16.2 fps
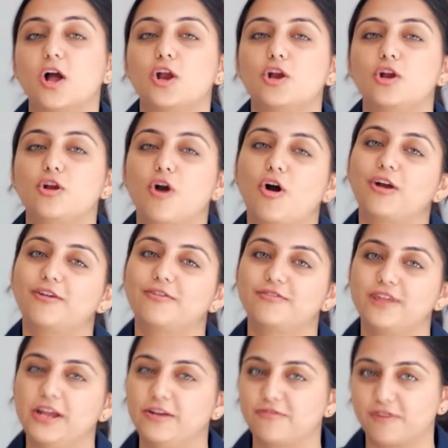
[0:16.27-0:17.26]
a lot of
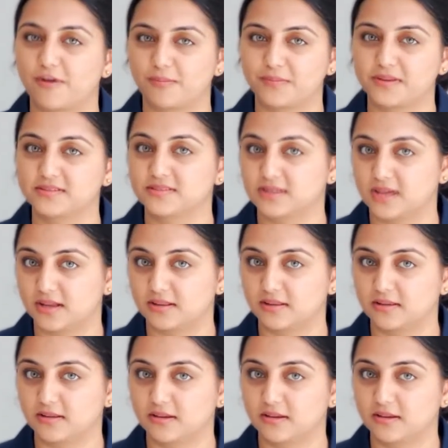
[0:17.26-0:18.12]
heat from the sun.